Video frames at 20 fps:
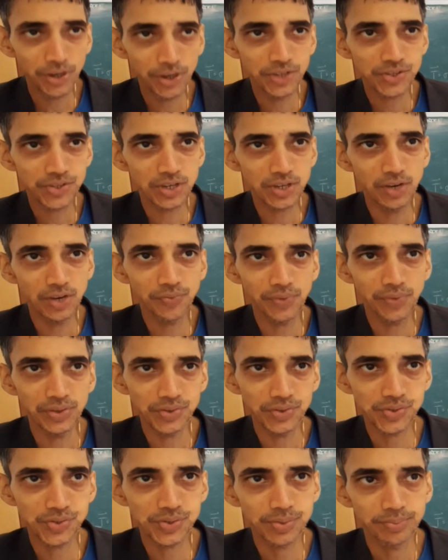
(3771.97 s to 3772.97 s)

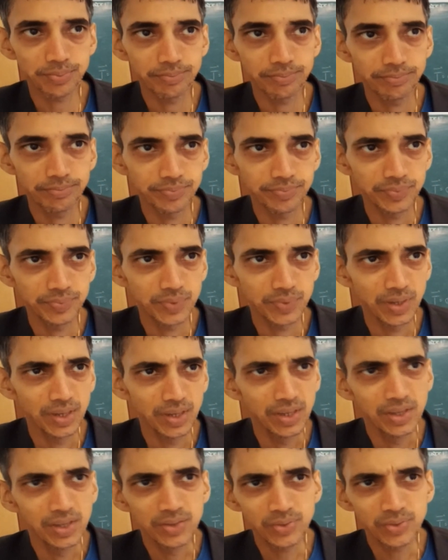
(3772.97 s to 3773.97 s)
surface.
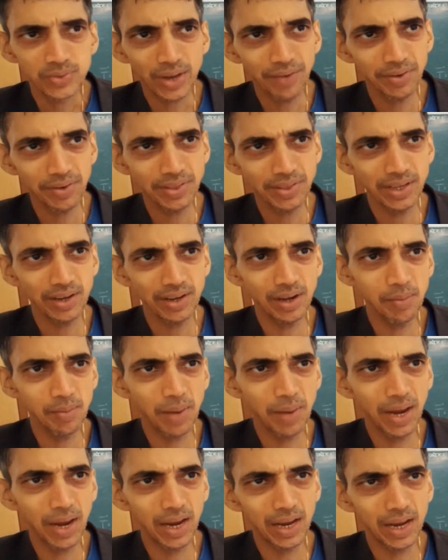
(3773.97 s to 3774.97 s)
So
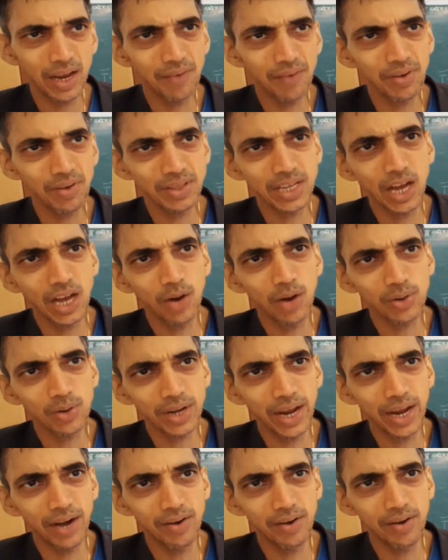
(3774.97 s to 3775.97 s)
everything out
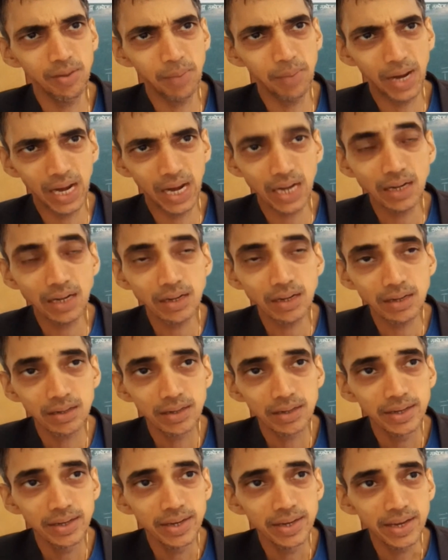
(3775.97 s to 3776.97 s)
here remain
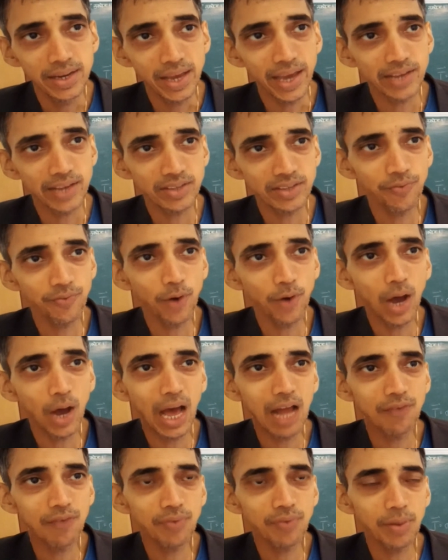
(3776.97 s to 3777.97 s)
except for
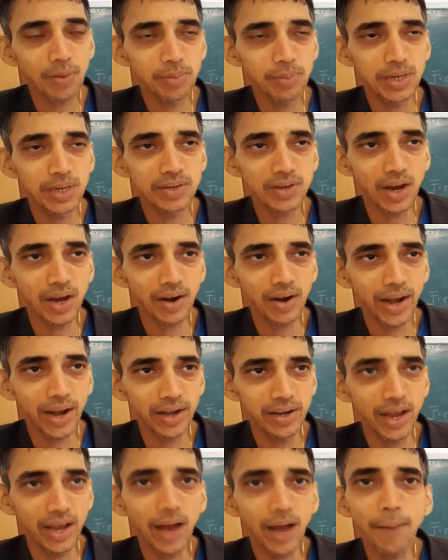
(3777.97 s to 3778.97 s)
alpha beta
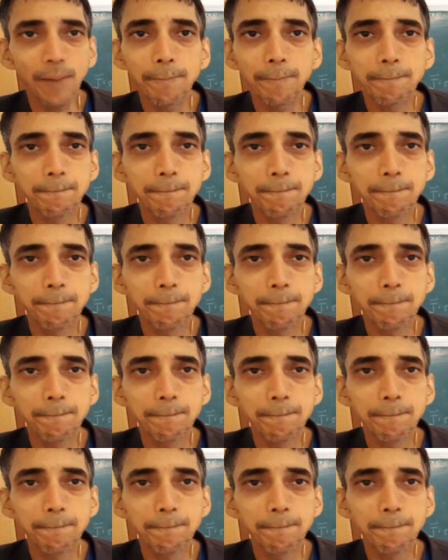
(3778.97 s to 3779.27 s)
right here.